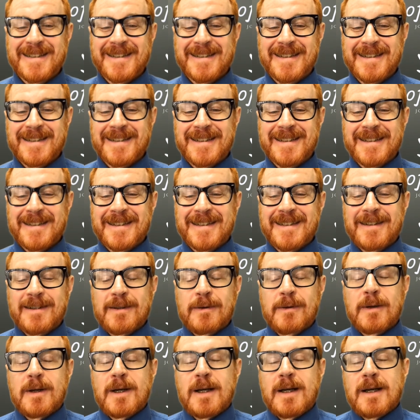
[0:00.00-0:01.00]

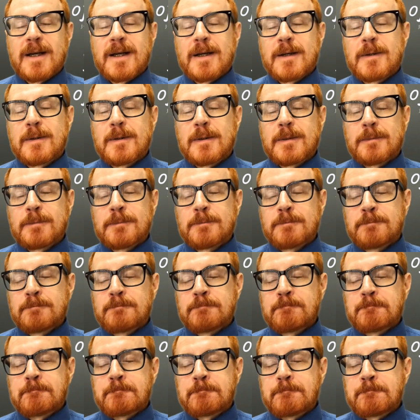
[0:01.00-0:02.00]

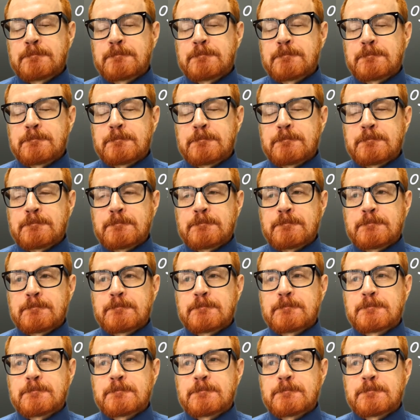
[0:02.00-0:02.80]
(no one is talking)